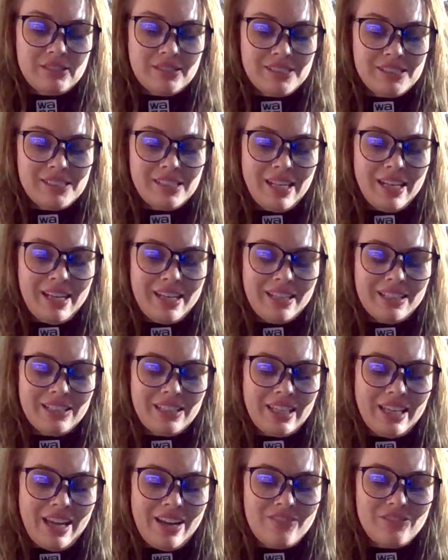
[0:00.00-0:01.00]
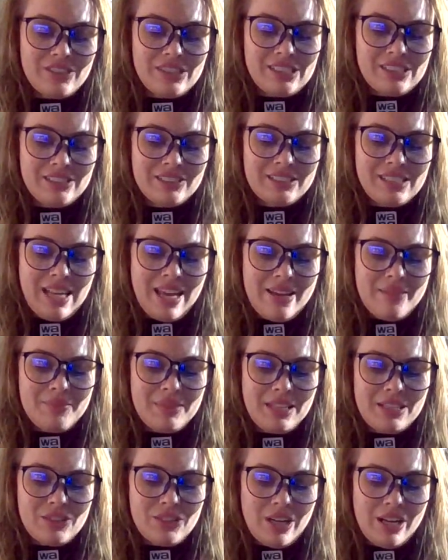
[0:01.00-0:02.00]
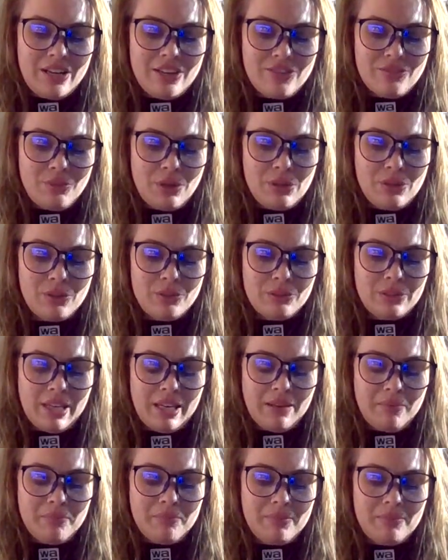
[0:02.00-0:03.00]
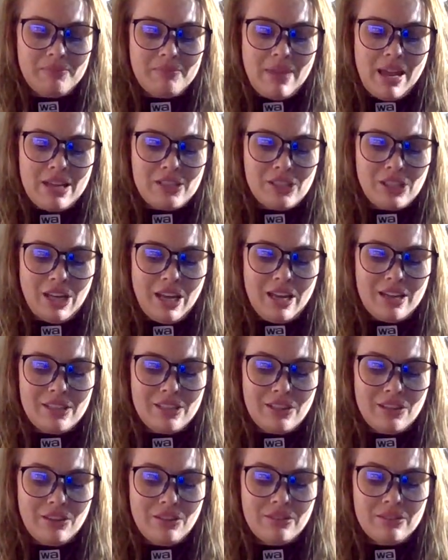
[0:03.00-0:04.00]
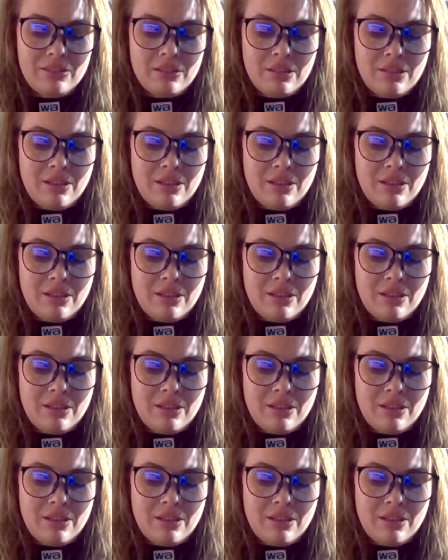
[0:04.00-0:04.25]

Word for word: sick, like every single time they try to throw like magic at you.